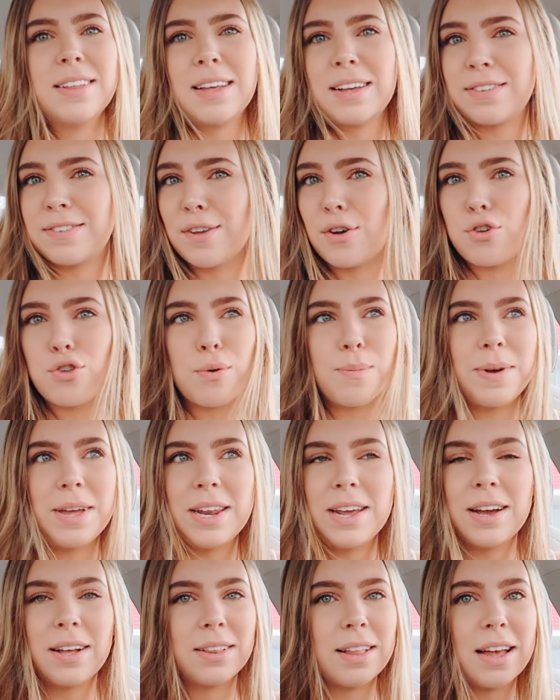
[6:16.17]
like social
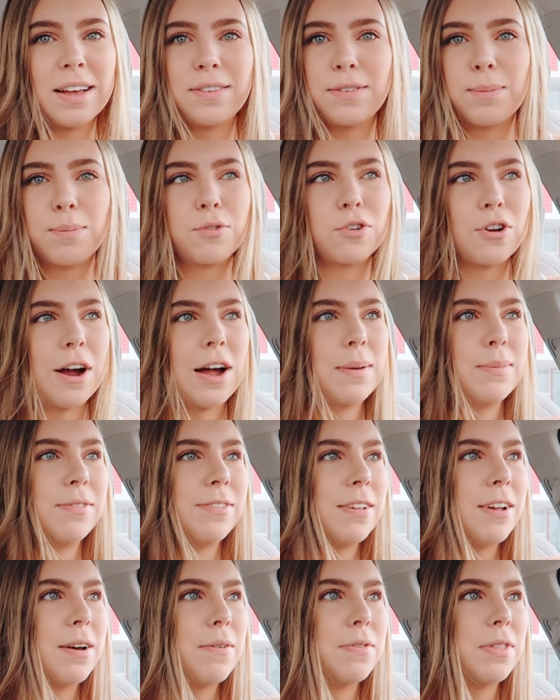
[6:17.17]
media like subscribe
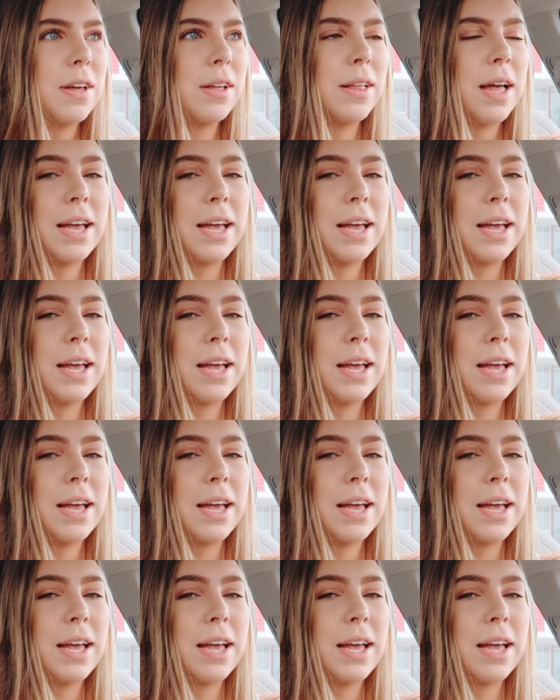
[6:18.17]
stuff that